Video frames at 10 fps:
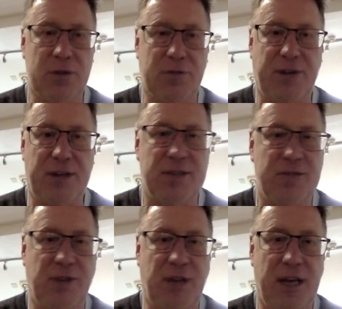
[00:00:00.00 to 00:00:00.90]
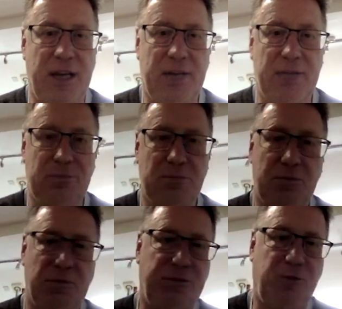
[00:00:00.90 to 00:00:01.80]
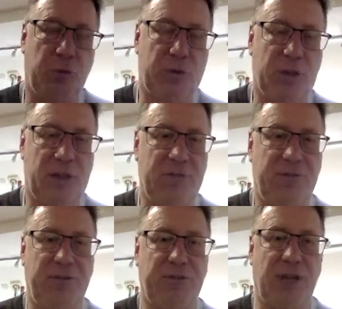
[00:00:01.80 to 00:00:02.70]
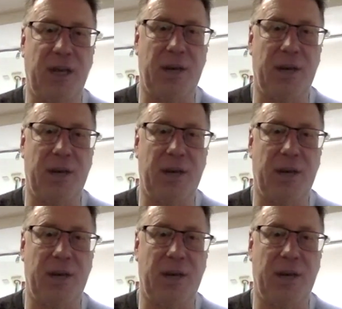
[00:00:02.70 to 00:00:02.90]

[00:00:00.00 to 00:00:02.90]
effectively 14, 15.